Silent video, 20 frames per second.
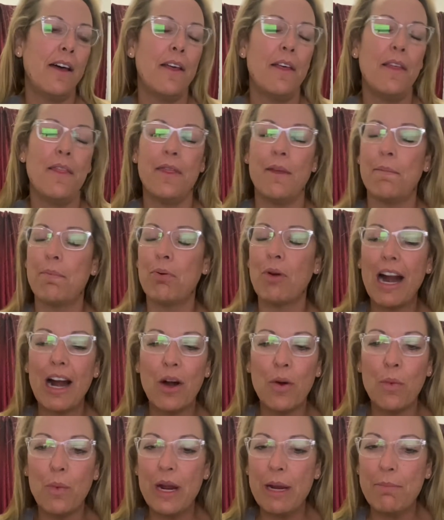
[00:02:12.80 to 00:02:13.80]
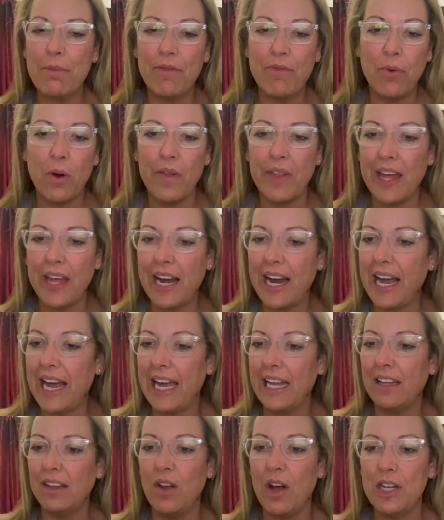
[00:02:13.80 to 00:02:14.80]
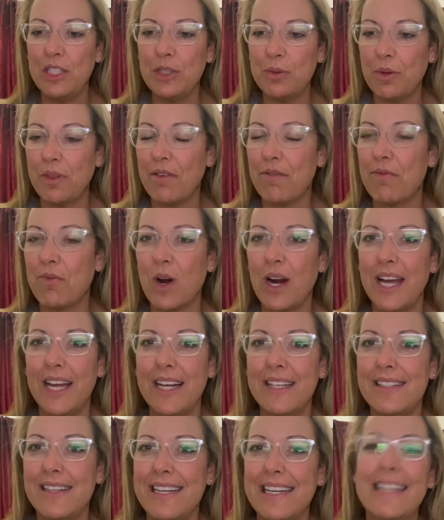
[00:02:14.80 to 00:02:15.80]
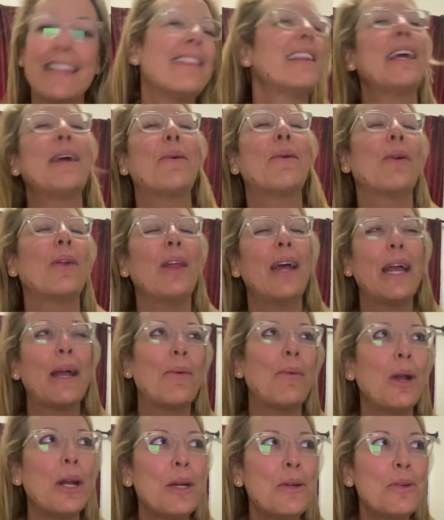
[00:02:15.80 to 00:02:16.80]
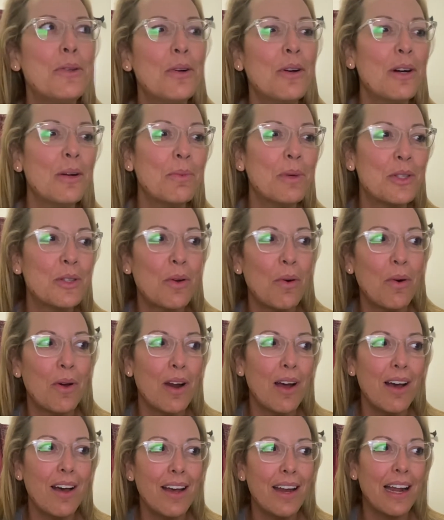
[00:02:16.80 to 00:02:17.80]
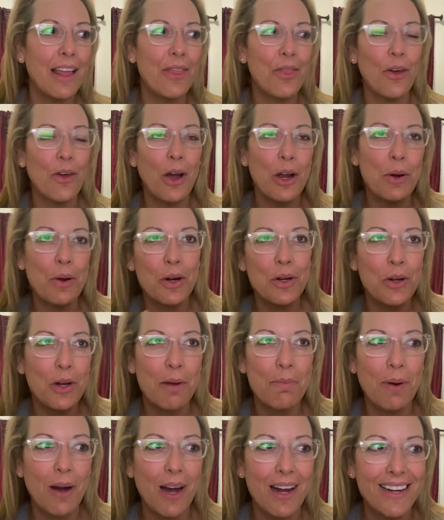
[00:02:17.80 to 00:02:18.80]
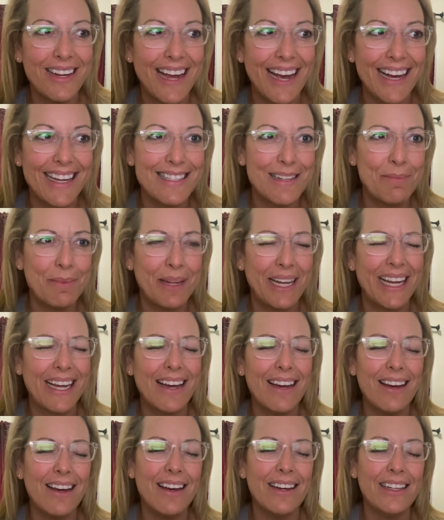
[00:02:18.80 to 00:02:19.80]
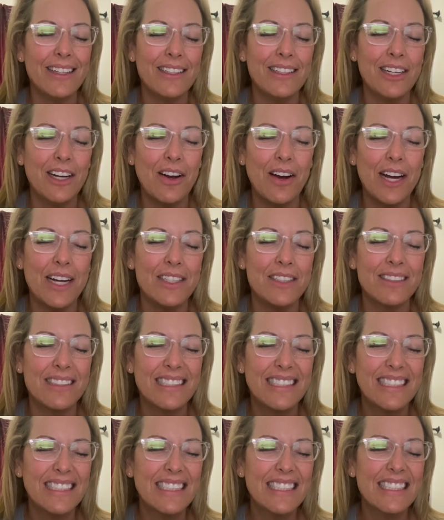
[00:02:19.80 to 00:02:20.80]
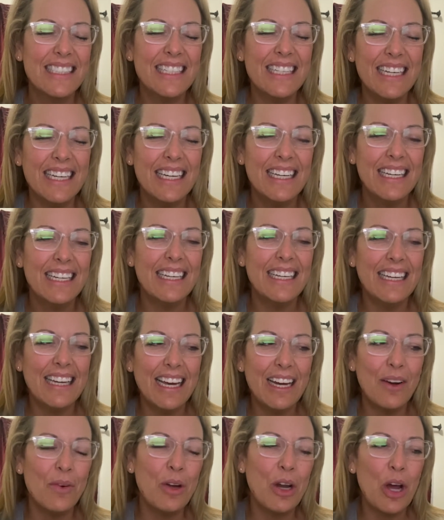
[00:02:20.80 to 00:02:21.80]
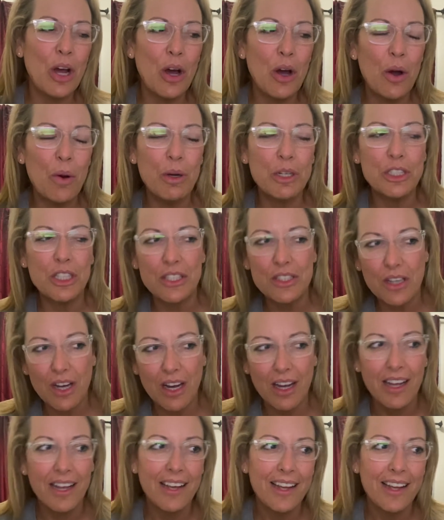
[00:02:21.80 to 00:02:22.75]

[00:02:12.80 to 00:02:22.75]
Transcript: The prior week before that, I had lunch with a friend and they were like, what are you doing? What's going on? I thought you were going to do your podcast. And I'm like, I don't know. What should I talk?